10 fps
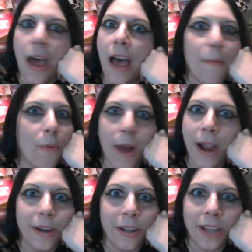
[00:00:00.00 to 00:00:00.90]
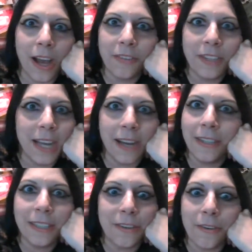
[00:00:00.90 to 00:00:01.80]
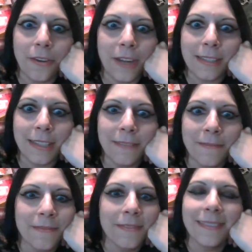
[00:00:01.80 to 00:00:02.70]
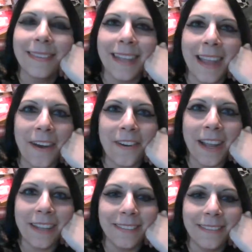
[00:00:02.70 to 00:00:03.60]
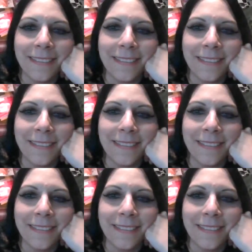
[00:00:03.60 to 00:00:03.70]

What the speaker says: I'm wired on coffee now. It's going crazy. All right.